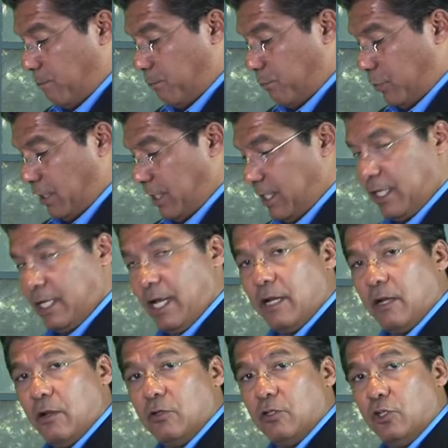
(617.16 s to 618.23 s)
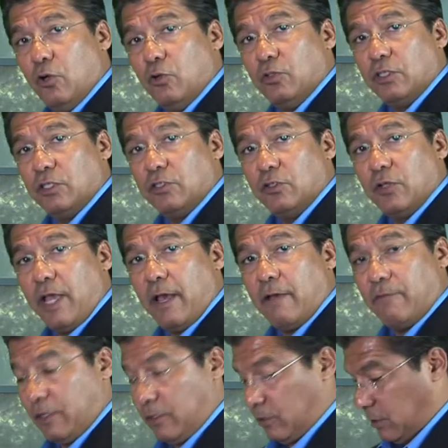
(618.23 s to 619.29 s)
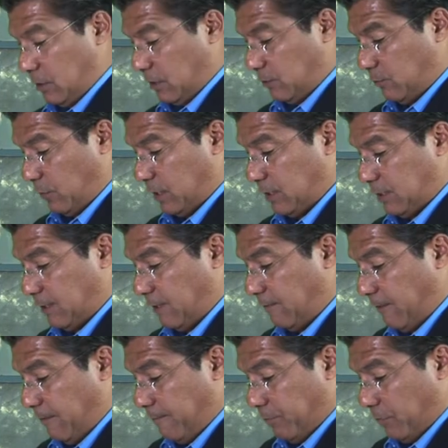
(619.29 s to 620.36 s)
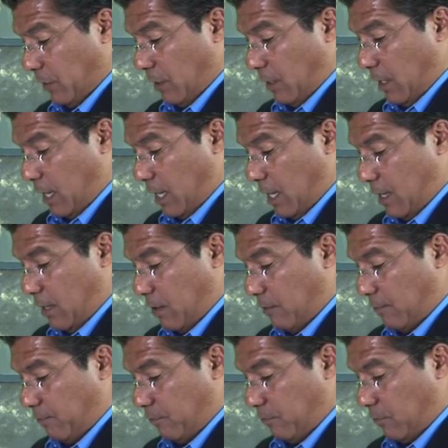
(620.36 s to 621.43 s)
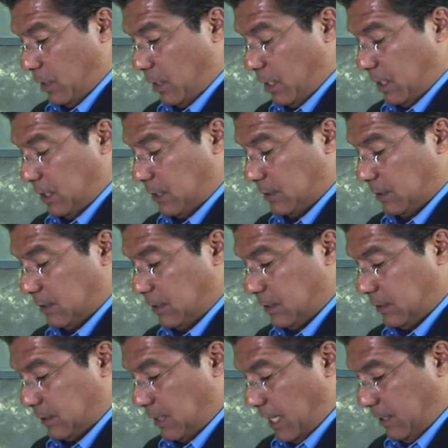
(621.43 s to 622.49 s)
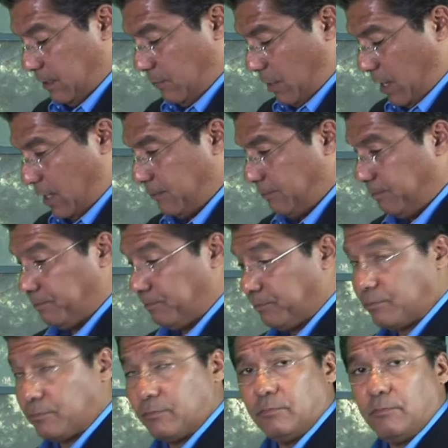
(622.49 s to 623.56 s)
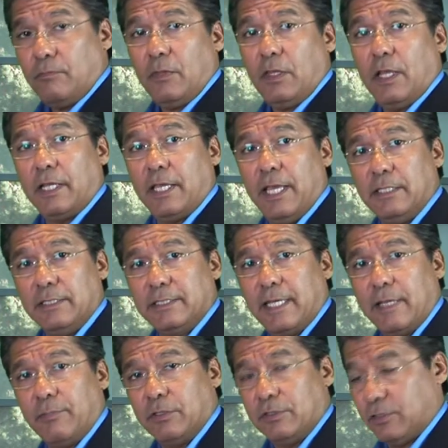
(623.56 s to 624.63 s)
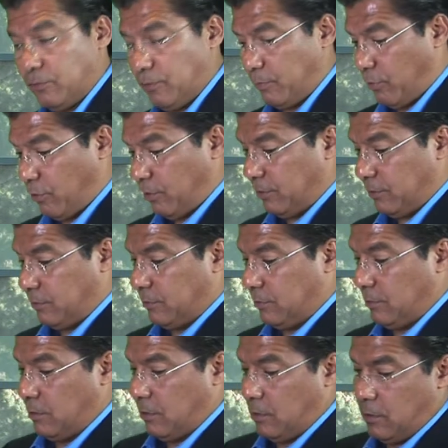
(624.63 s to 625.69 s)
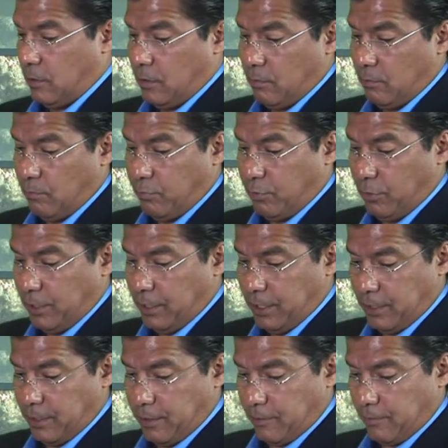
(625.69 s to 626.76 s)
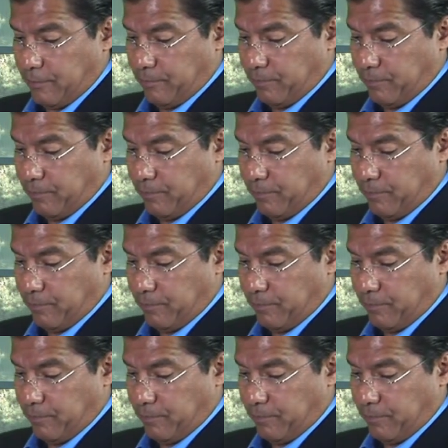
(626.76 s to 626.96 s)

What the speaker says: put any kind of notes that you have here to explain stuff. Sign the bottom. Again, staple it to the report. Put it in here.